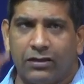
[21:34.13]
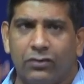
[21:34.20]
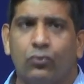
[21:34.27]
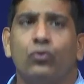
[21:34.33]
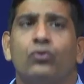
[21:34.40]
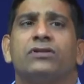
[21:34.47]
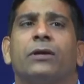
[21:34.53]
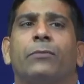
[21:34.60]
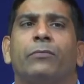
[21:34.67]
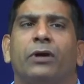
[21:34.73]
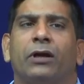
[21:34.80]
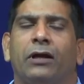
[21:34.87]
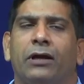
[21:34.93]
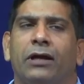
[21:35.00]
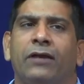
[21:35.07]
do some
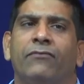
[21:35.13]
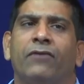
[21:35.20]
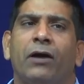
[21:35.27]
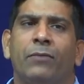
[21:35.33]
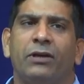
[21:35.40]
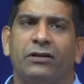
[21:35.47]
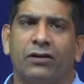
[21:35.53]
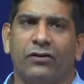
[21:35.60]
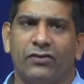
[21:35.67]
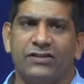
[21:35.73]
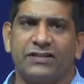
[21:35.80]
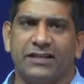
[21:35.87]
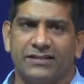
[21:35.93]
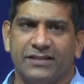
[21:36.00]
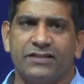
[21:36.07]
environmental
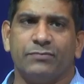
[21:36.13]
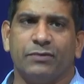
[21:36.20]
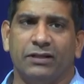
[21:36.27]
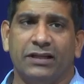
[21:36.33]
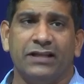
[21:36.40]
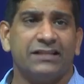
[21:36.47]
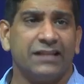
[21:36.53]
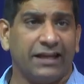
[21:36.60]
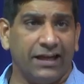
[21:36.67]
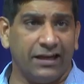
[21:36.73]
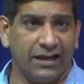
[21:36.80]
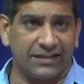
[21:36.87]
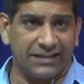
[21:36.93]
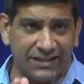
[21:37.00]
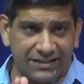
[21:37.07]
risk assessment. That's again
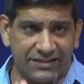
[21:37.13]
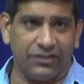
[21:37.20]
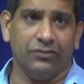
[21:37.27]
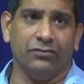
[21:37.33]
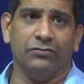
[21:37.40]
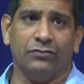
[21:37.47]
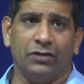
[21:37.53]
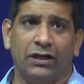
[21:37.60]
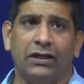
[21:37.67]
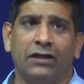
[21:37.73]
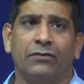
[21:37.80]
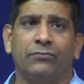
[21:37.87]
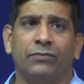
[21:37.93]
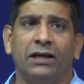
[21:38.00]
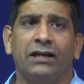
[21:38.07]
essential.
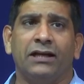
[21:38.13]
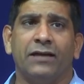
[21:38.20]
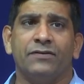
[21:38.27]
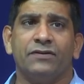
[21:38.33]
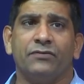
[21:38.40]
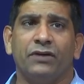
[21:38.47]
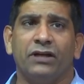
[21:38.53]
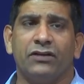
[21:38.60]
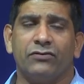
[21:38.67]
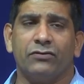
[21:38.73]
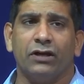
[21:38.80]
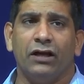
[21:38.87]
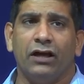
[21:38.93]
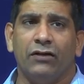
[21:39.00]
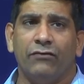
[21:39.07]
Many times we
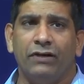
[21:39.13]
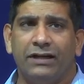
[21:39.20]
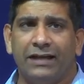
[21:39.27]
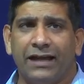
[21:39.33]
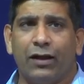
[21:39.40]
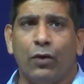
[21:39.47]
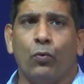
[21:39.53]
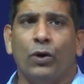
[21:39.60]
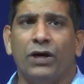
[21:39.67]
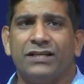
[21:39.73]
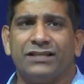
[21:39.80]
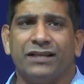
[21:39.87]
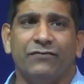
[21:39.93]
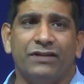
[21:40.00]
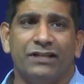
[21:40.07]
take a
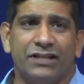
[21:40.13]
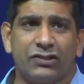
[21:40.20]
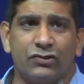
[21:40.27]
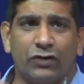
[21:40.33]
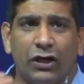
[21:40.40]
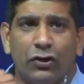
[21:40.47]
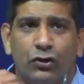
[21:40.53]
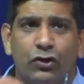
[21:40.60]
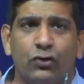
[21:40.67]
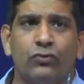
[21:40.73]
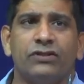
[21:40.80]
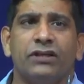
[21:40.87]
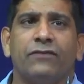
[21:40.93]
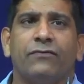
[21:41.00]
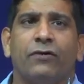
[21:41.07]
waste and we just try to
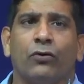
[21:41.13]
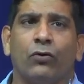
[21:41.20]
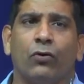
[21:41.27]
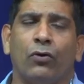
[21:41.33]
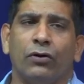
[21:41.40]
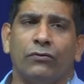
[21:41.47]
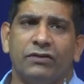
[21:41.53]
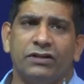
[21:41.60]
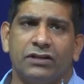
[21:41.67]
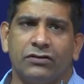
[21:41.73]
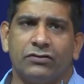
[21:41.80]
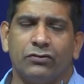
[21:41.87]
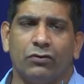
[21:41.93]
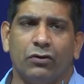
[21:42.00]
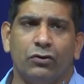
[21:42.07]
use it for road, we try
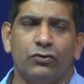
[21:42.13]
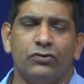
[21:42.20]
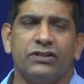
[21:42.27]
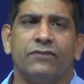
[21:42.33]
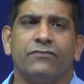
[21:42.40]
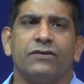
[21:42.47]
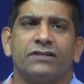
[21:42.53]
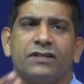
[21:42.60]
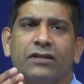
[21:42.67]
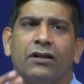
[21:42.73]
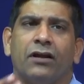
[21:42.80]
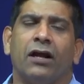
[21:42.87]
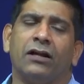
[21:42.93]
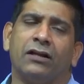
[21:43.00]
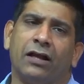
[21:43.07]
to use it for
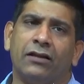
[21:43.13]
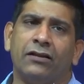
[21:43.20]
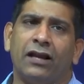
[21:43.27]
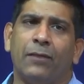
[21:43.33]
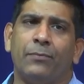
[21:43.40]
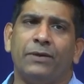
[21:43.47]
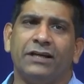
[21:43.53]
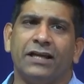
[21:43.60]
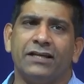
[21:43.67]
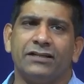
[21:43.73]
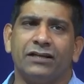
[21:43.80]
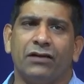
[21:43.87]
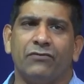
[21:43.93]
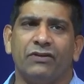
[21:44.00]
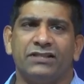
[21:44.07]
other
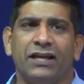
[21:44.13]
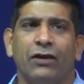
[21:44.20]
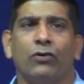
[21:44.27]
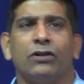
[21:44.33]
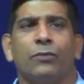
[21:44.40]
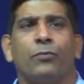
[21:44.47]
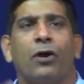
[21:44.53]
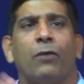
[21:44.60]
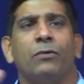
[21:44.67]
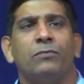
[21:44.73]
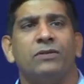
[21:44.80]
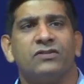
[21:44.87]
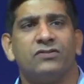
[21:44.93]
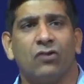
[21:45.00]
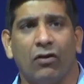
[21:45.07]
application, and we say, oh, the
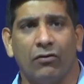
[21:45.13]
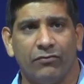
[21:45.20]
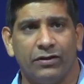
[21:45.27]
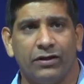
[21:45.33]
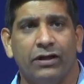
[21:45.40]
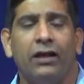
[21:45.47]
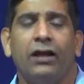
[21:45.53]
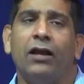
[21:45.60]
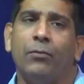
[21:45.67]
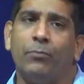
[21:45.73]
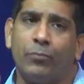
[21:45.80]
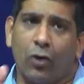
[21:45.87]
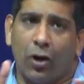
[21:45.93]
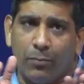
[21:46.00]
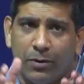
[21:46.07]
problem is solved.
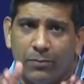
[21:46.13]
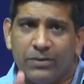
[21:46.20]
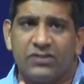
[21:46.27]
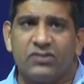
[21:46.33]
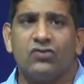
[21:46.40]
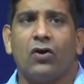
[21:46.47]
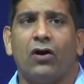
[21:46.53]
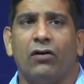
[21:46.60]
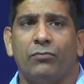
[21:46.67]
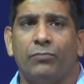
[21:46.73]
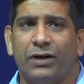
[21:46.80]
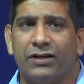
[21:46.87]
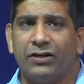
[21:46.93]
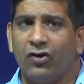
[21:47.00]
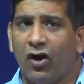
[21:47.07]
Problem is solved, but